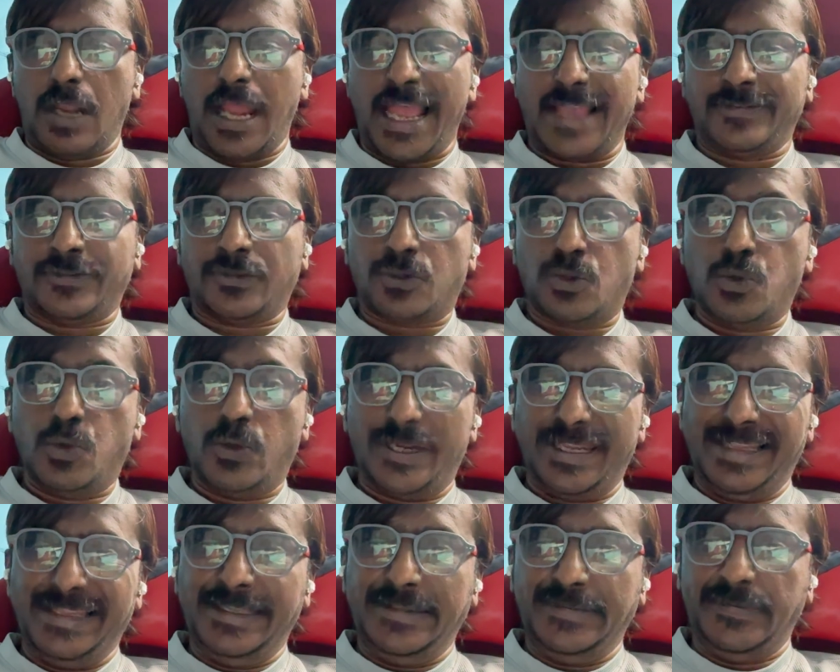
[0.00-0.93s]
has two
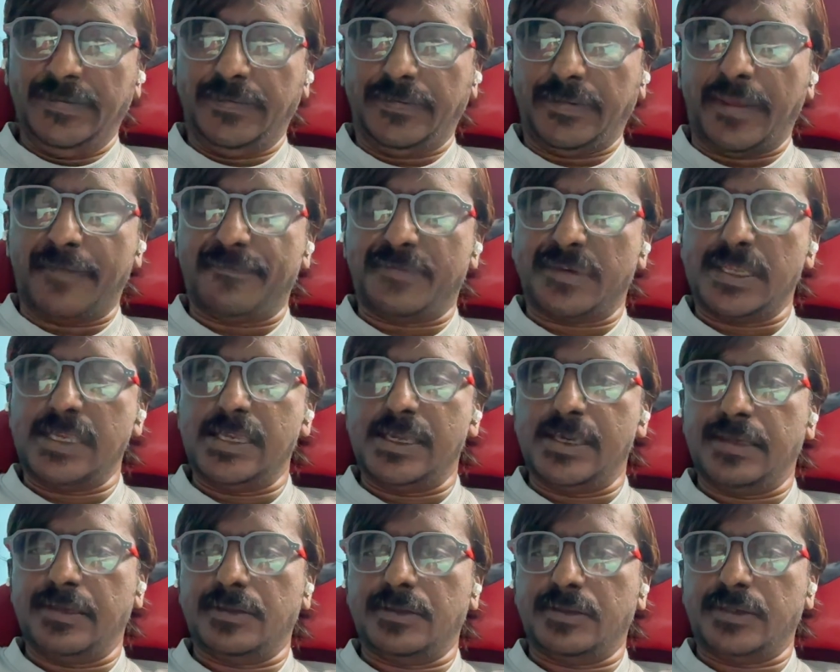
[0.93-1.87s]
releases every
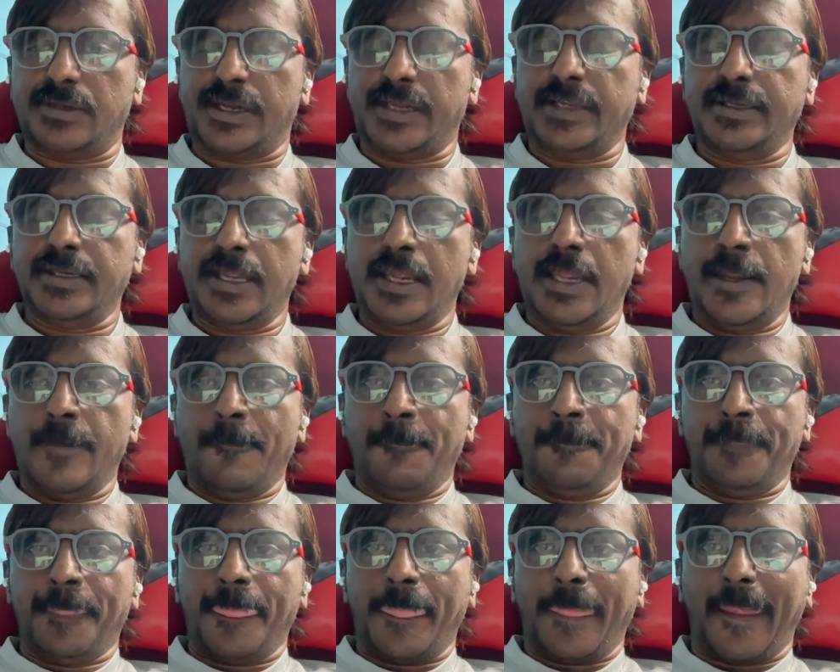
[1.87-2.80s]
year, right?
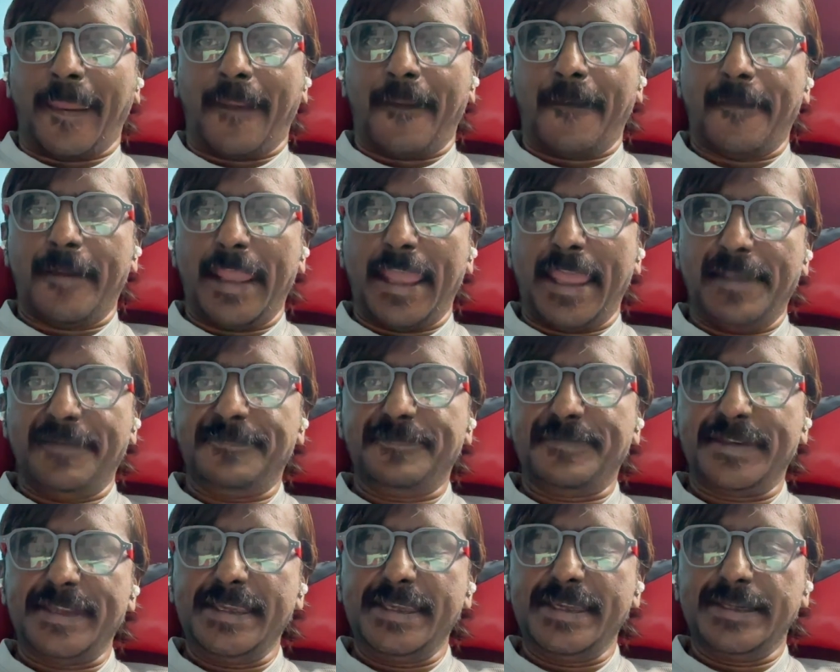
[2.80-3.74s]
And
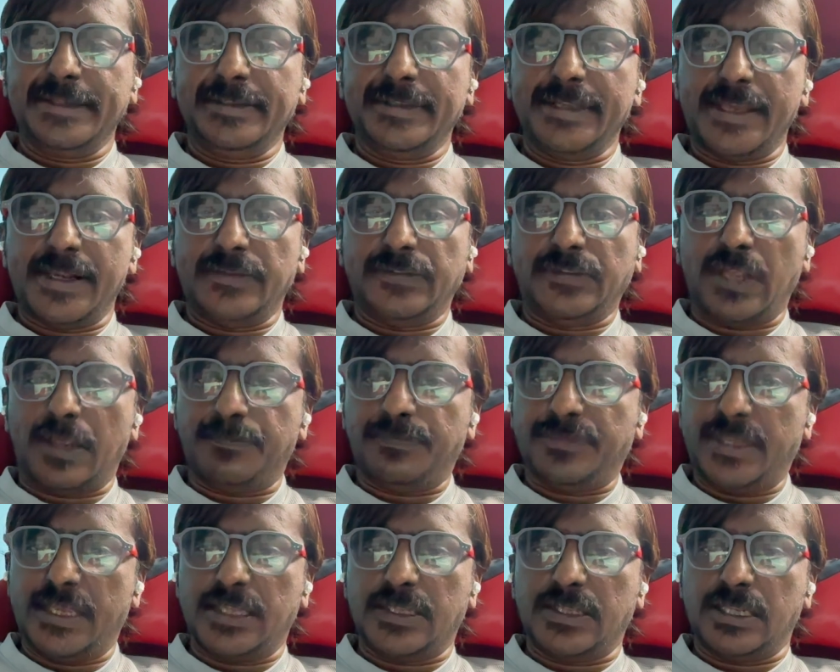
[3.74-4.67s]
every year there is
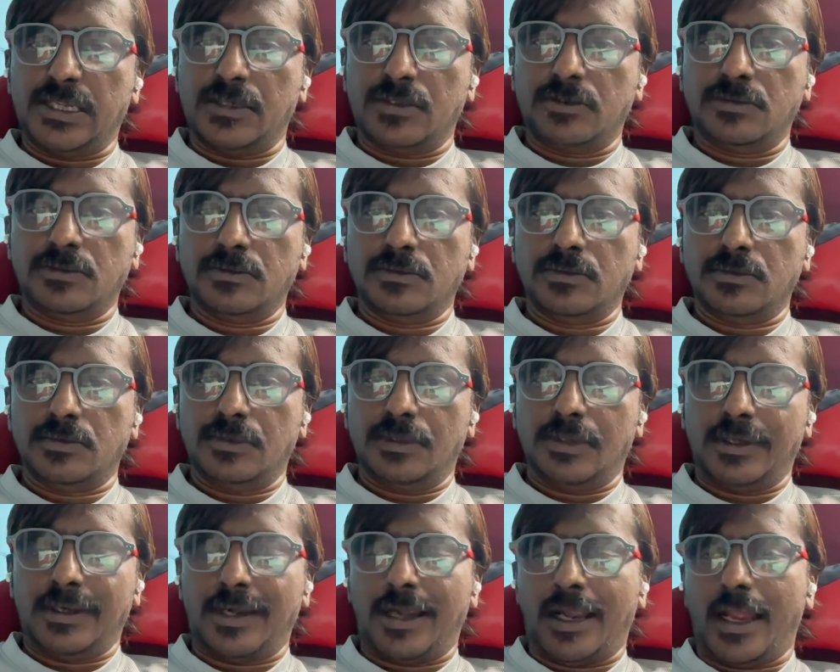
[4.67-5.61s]
something new.
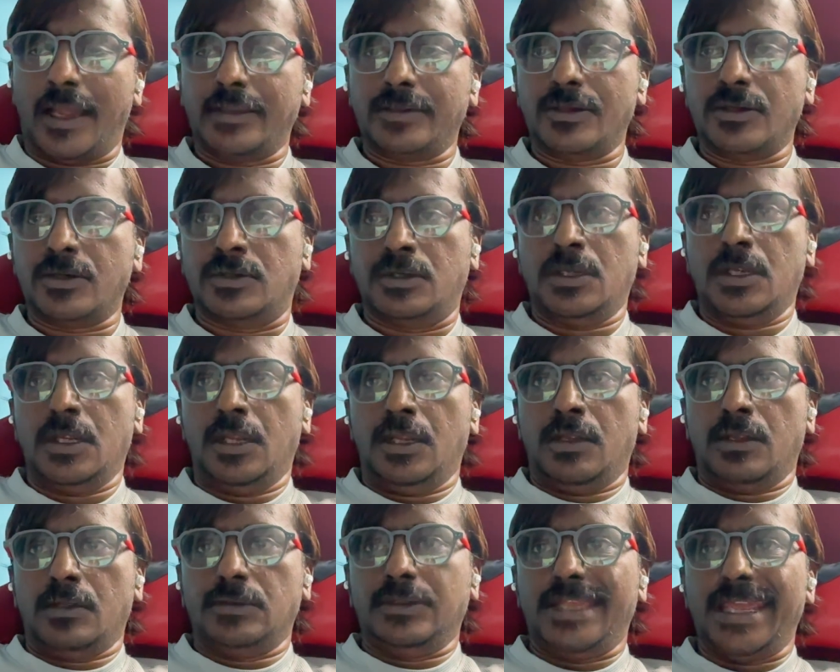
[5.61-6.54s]
I know
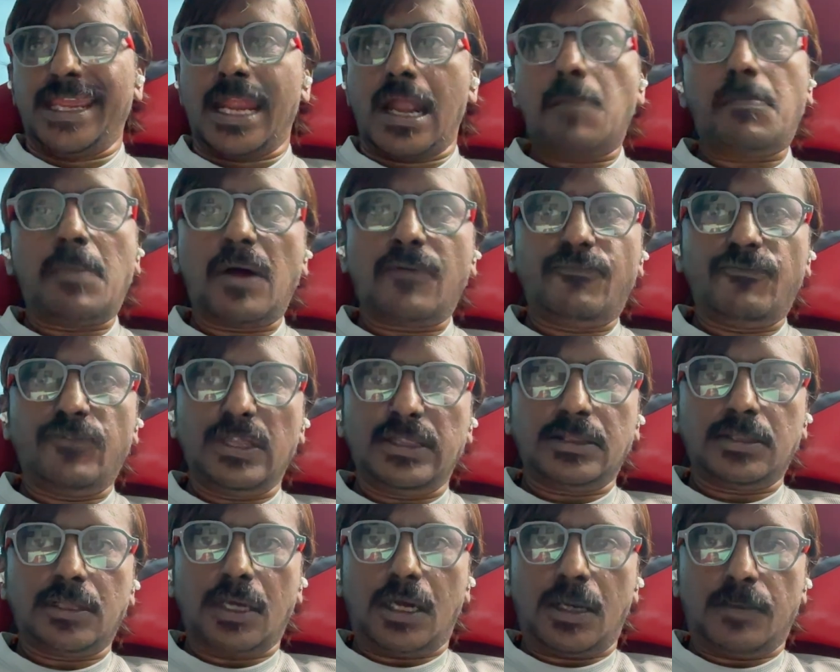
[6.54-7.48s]
they come up
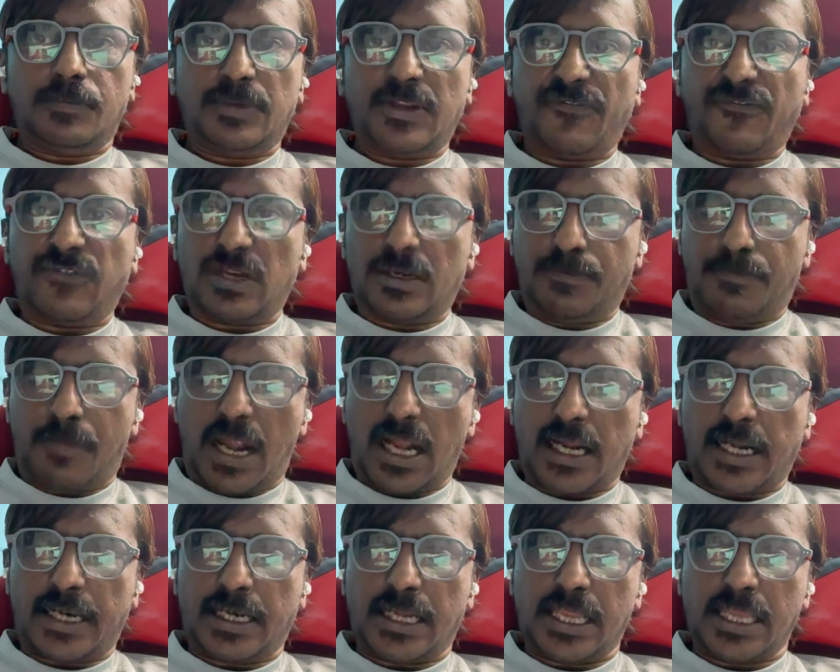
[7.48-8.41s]
with different
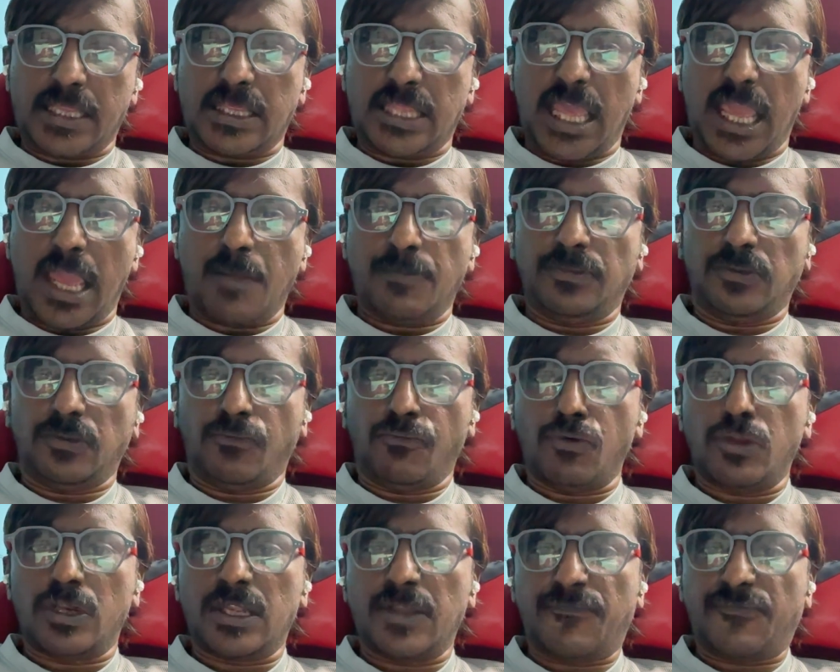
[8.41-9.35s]
marketing names
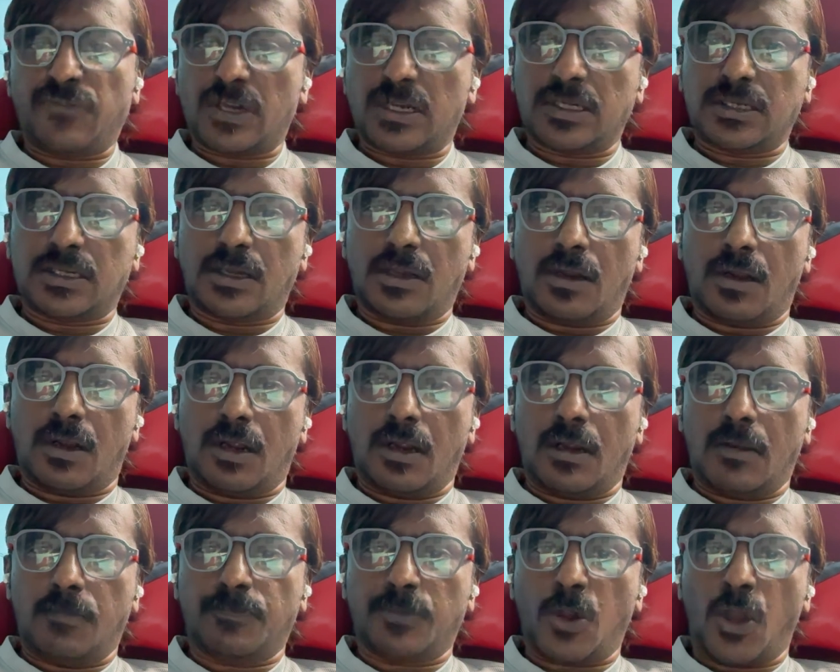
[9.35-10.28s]
for different
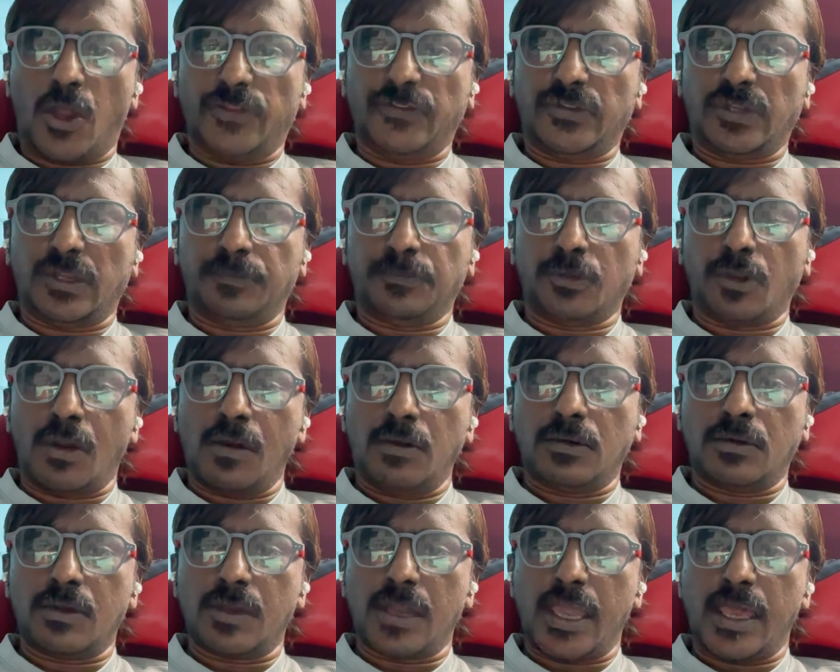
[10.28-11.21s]
concepts
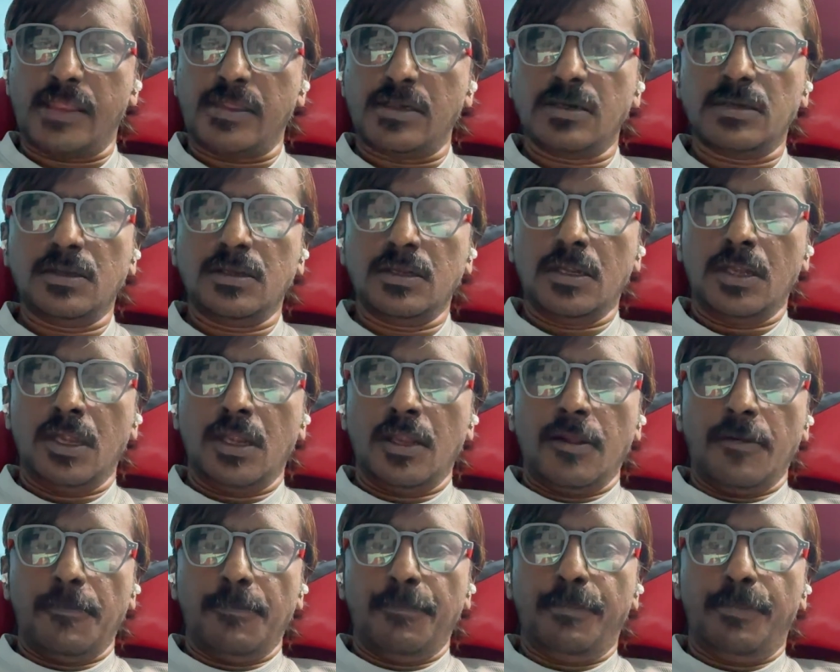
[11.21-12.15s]
altogether,
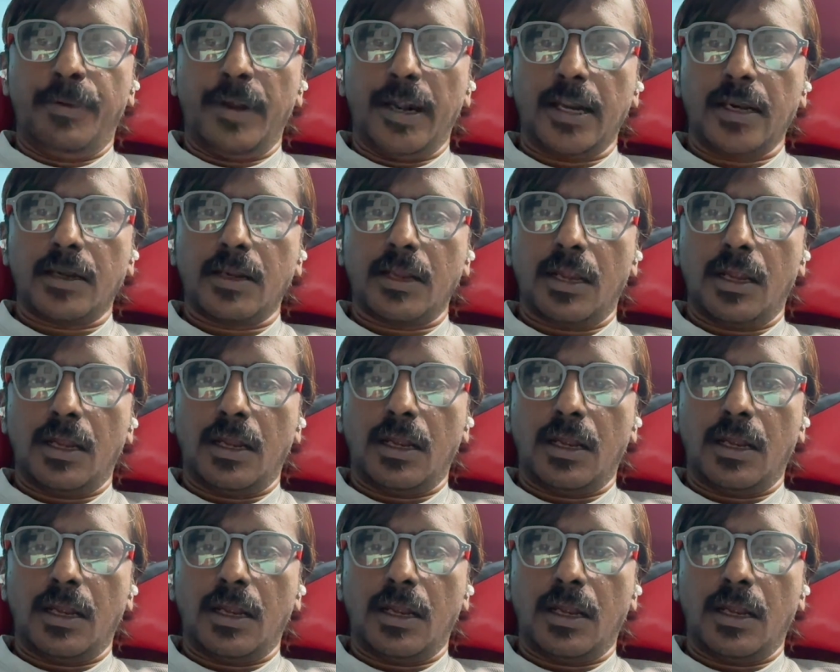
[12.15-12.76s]
but